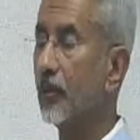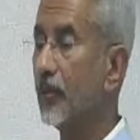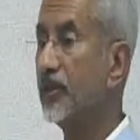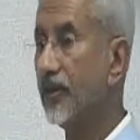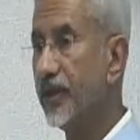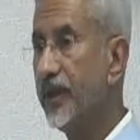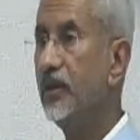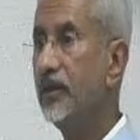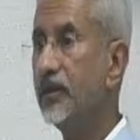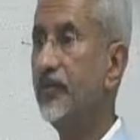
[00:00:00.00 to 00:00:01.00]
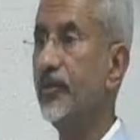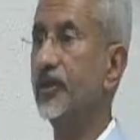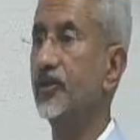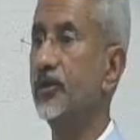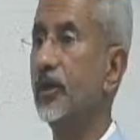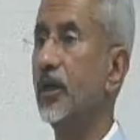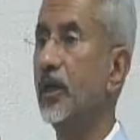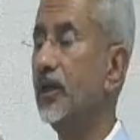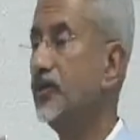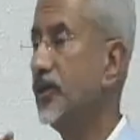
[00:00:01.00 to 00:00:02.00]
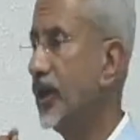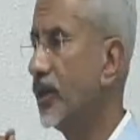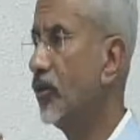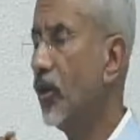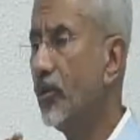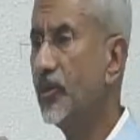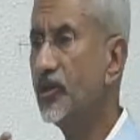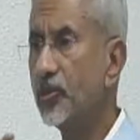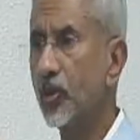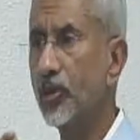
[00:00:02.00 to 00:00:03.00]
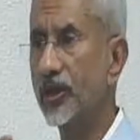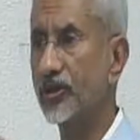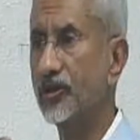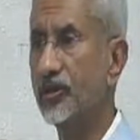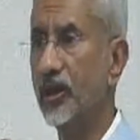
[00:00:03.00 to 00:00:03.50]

But the real difference is the enormous progress